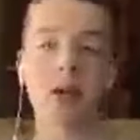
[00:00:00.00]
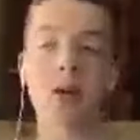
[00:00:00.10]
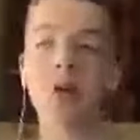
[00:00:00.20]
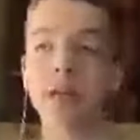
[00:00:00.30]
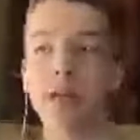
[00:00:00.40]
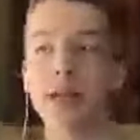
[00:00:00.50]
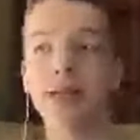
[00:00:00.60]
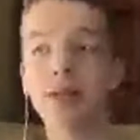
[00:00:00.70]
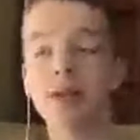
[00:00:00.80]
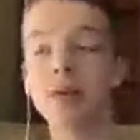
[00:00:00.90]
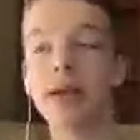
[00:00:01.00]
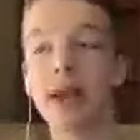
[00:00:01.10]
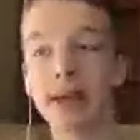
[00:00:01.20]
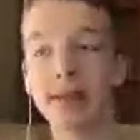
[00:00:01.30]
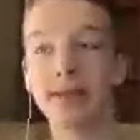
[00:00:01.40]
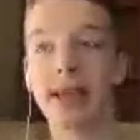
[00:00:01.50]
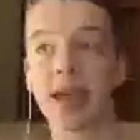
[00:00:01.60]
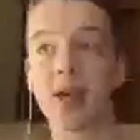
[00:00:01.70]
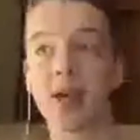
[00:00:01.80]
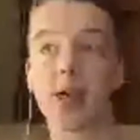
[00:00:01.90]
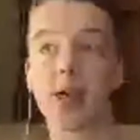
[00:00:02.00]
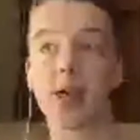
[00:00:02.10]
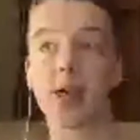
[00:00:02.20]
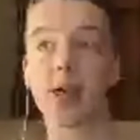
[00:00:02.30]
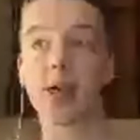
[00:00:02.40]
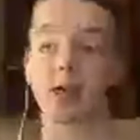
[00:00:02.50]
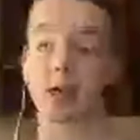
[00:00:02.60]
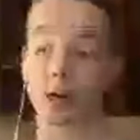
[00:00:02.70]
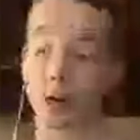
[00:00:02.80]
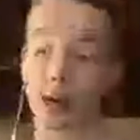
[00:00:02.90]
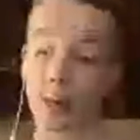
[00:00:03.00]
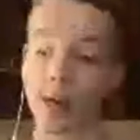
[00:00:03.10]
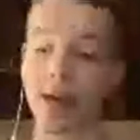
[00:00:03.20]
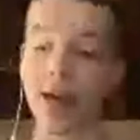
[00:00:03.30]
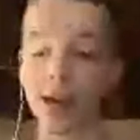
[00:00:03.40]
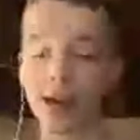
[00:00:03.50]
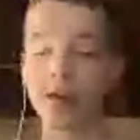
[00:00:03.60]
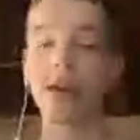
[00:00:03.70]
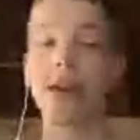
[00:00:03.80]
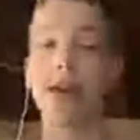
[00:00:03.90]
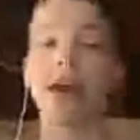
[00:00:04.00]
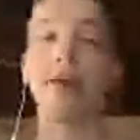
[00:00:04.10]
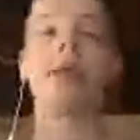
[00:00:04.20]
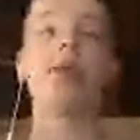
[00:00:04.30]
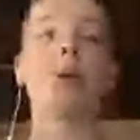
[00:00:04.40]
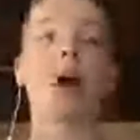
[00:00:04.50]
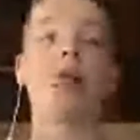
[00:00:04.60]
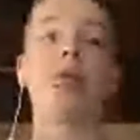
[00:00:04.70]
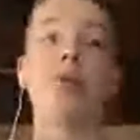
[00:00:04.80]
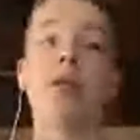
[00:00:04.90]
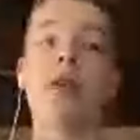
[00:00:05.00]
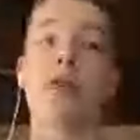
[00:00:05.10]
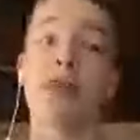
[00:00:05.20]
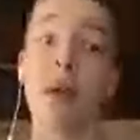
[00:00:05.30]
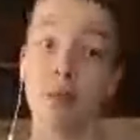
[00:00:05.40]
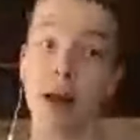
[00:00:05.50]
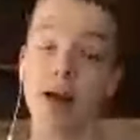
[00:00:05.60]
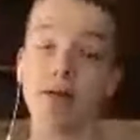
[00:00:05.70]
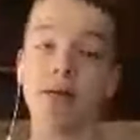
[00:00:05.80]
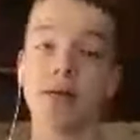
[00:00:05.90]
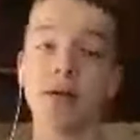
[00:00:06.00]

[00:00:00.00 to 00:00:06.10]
which leads to the next thing, which they'll be interested if you have good thumbnails.